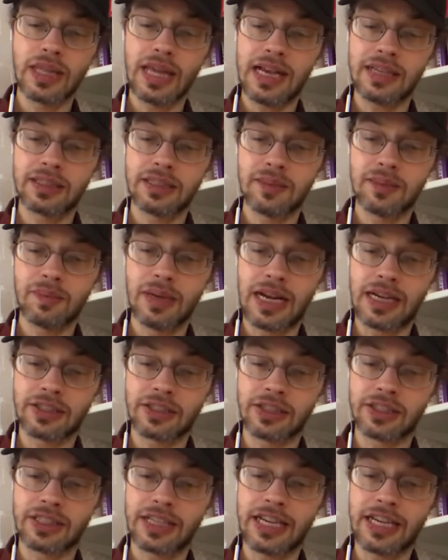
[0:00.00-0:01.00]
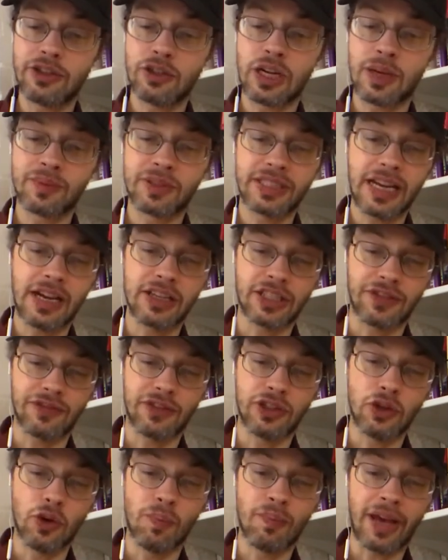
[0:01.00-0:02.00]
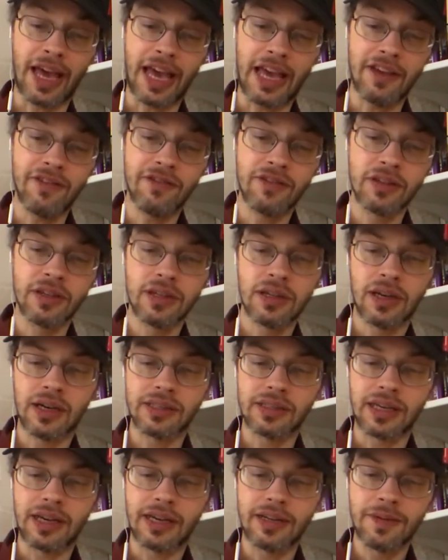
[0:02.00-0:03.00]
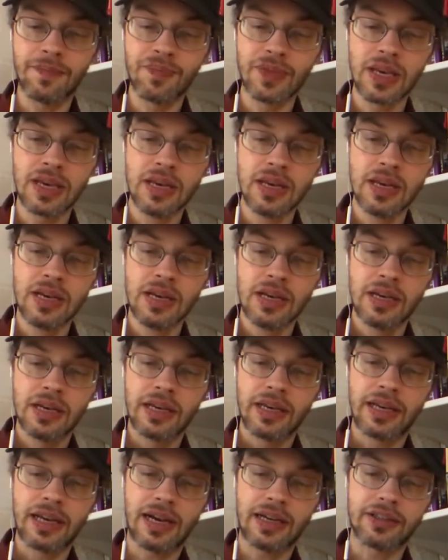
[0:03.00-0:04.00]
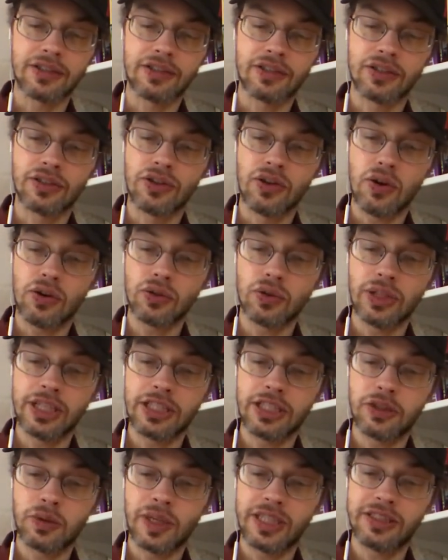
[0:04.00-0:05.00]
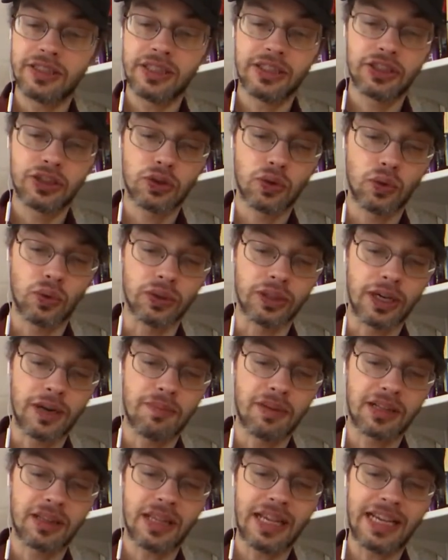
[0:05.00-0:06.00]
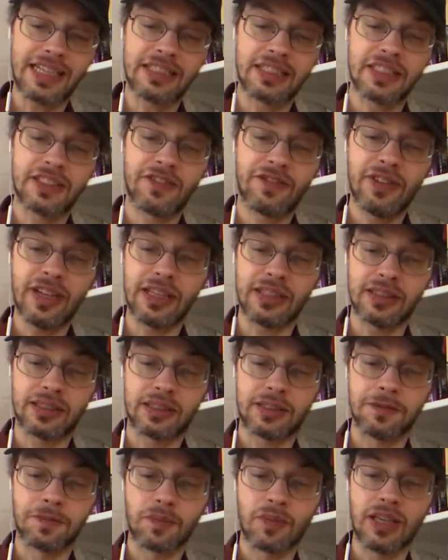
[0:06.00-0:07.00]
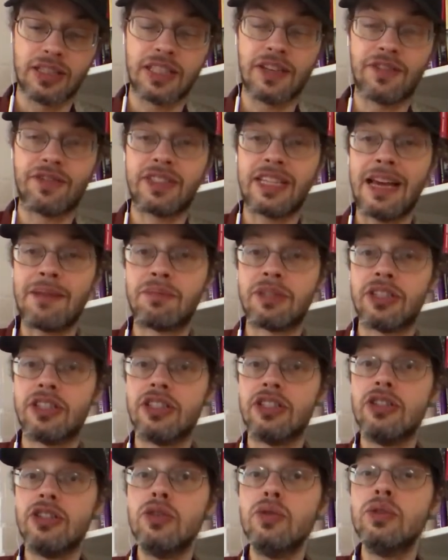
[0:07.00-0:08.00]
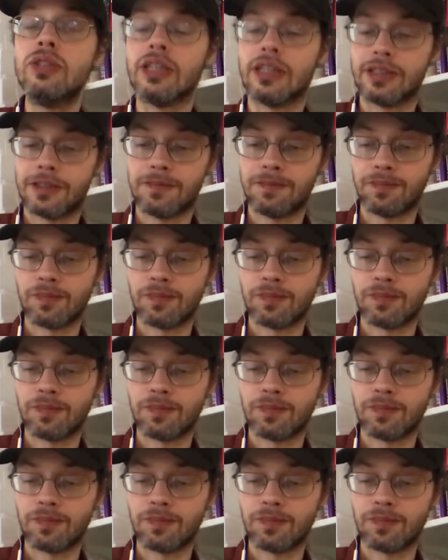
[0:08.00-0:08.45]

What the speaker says: ask the master to send you upstairs if you don't behave," I said. He had not only twitched his shoulder, but clenched his fist, as if tempted to use it.